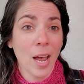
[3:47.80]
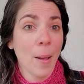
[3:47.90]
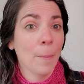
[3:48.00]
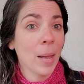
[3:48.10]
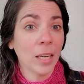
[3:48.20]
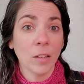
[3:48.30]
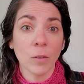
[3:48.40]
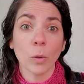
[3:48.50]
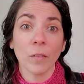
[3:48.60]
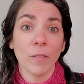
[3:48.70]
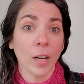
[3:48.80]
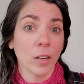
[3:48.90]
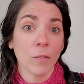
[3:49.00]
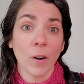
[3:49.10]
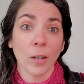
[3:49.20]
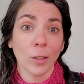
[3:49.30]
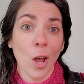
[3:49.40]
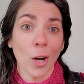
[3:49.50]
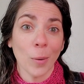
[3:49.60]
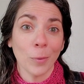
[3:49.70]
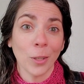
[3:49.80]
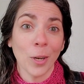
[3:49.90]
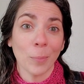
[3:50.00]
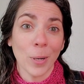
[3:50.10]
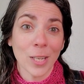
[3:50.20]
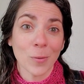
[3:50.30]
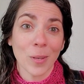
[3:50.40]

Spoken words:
Many of you are very far along. I'm really impressed